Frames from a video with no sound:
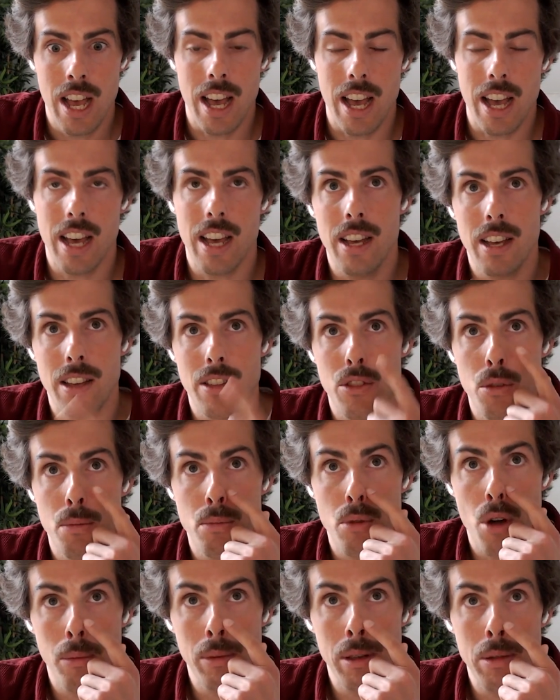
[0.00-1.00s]
The
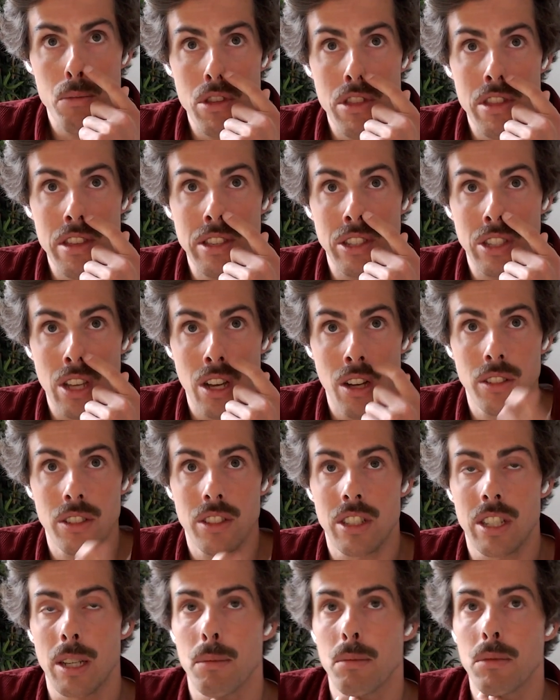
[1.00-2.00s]
problem with this
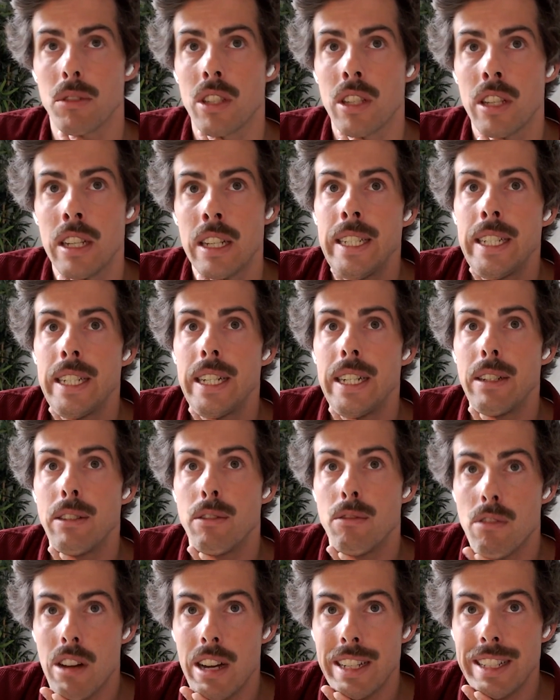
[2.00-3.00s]
concept
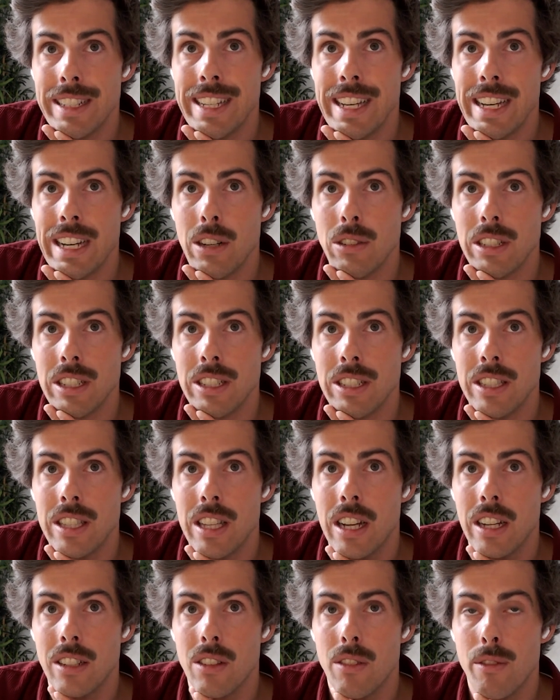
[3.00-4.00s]
right now is
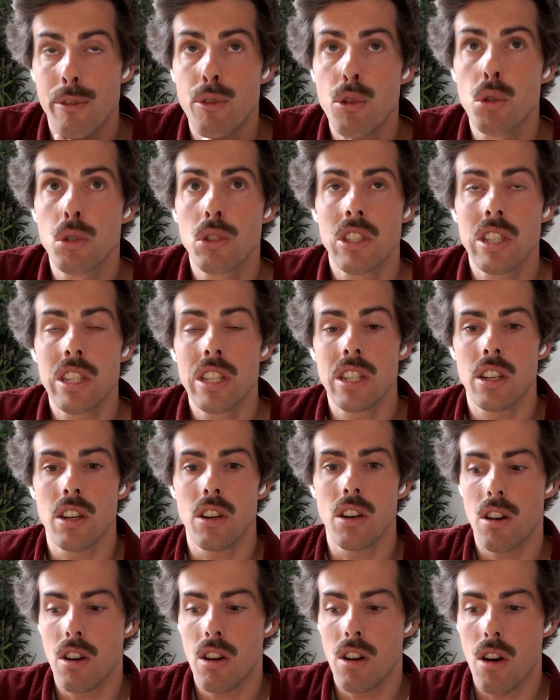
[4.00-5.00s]
that focusing
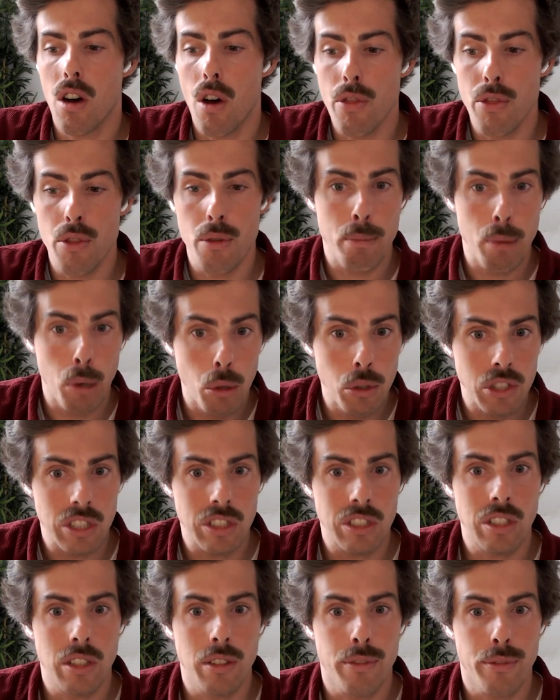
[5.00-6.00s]
on the
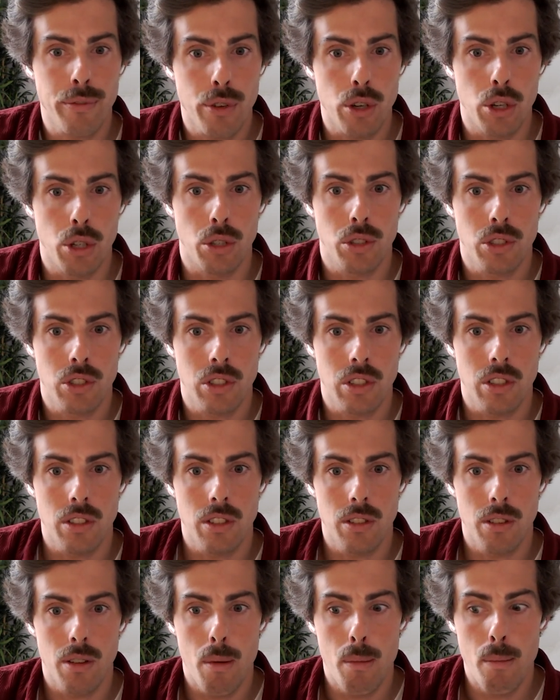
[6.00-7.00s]
positive first
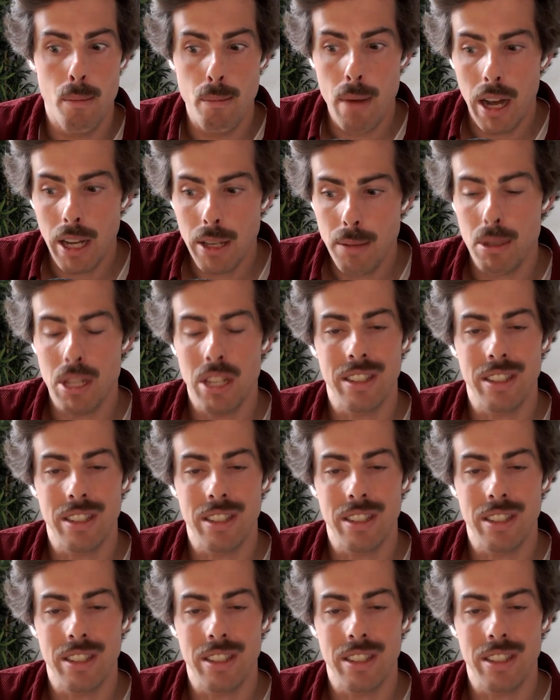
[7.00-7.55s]
might be a